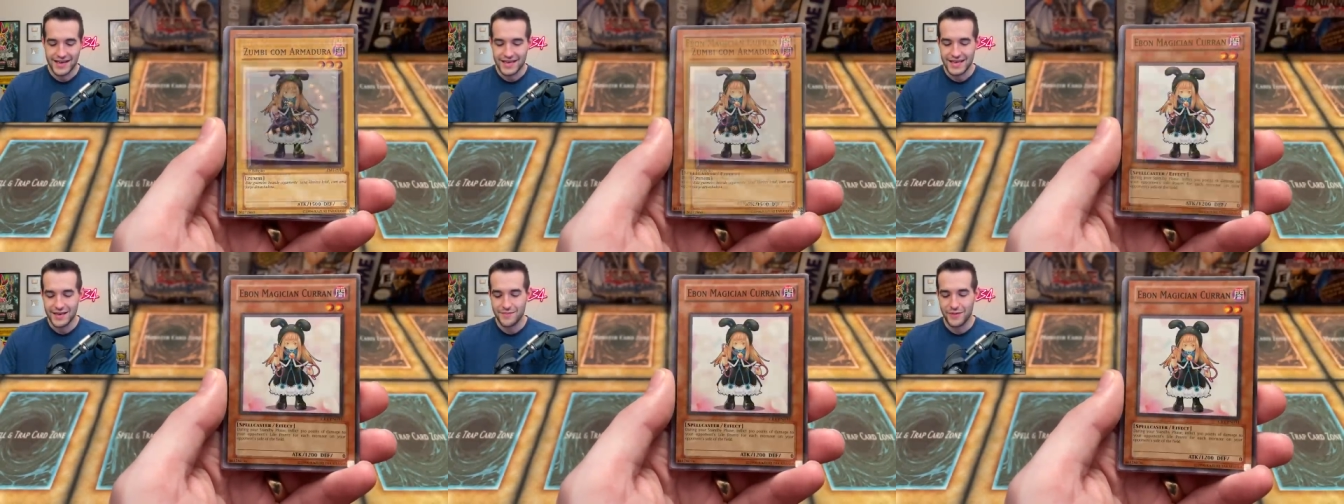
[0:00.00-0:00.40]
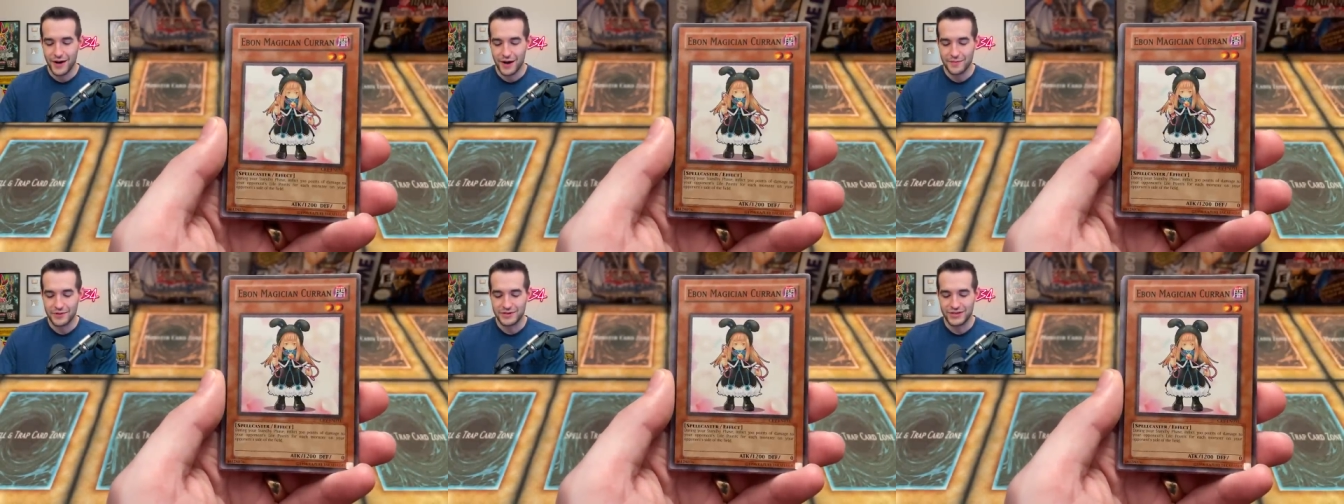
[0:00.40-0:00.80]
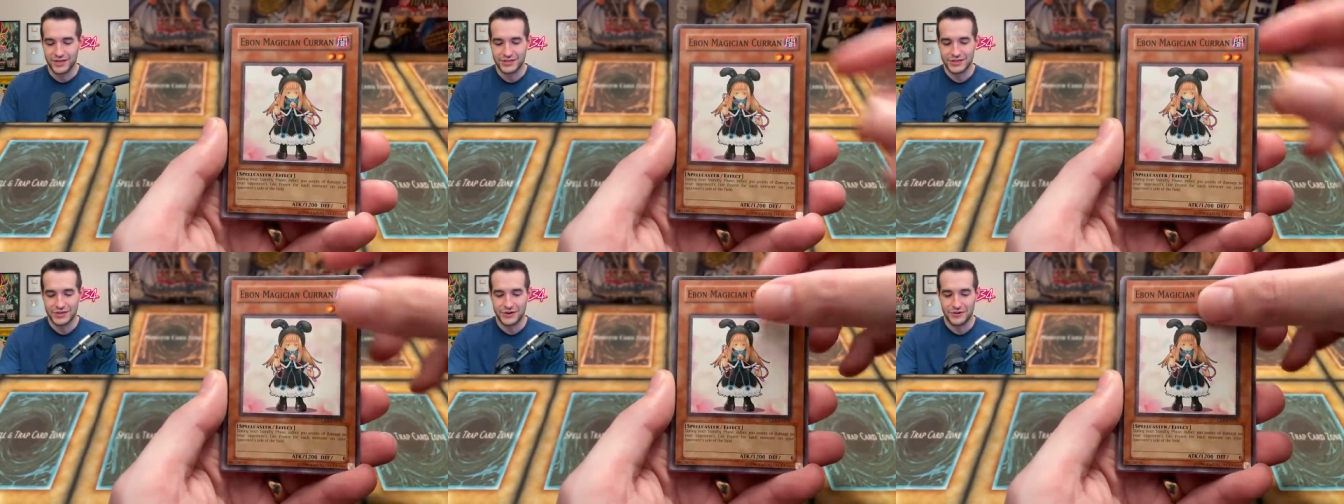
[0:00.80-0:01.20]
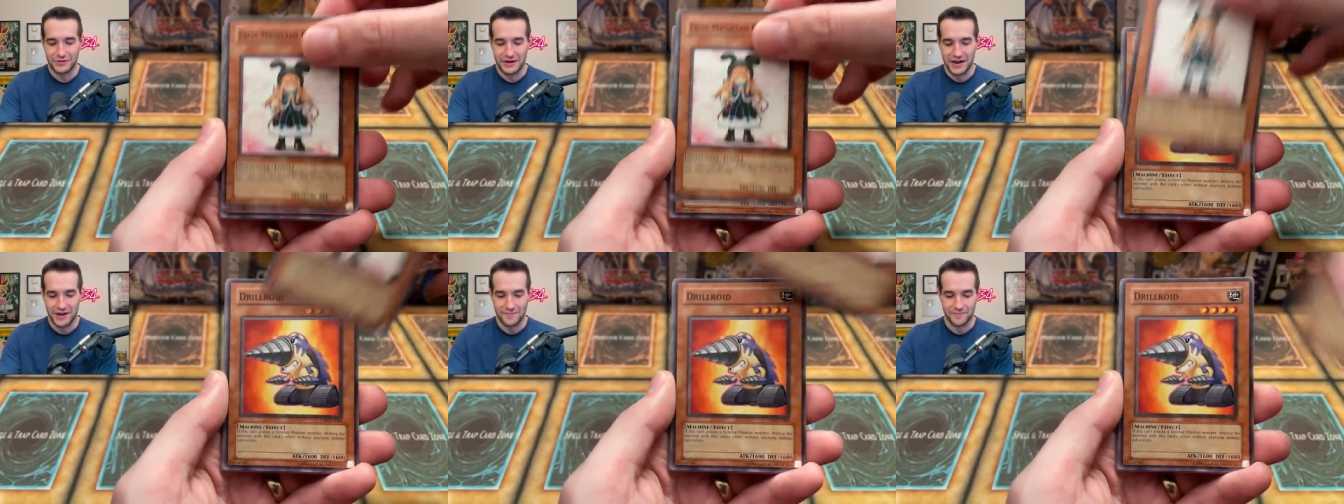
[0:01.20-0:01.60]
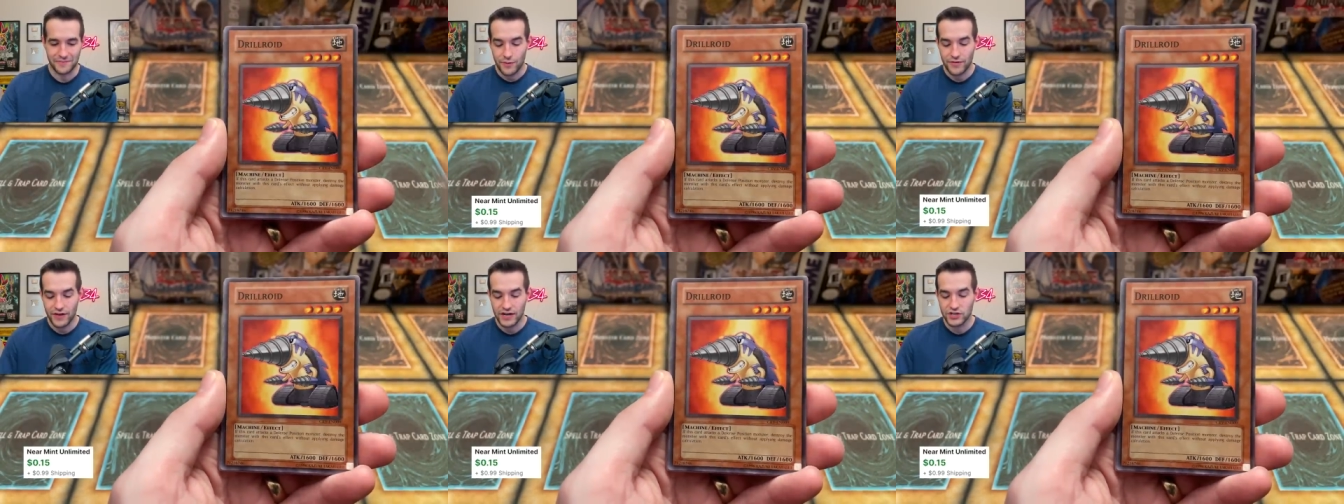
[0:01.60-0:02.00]
Iman Magician Koran.
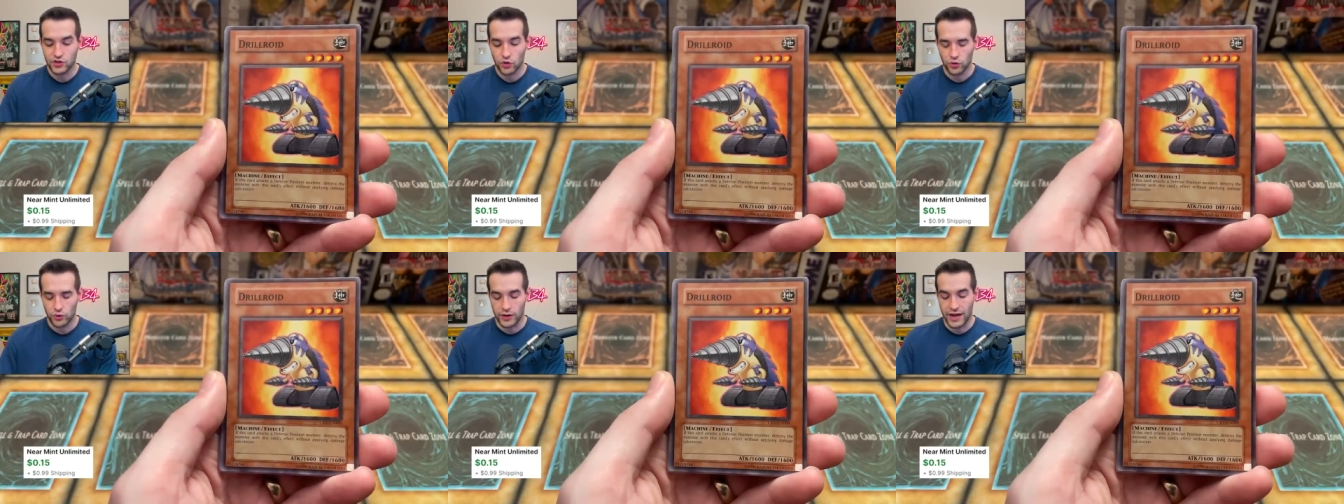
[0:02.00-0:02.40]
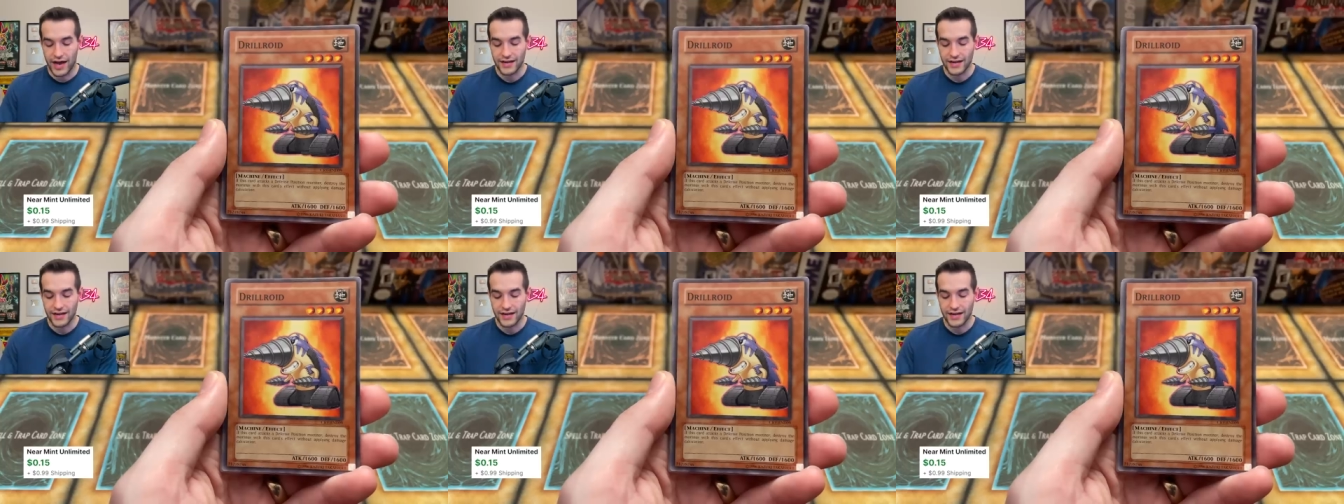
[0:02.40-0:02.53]
We've got a Joroid,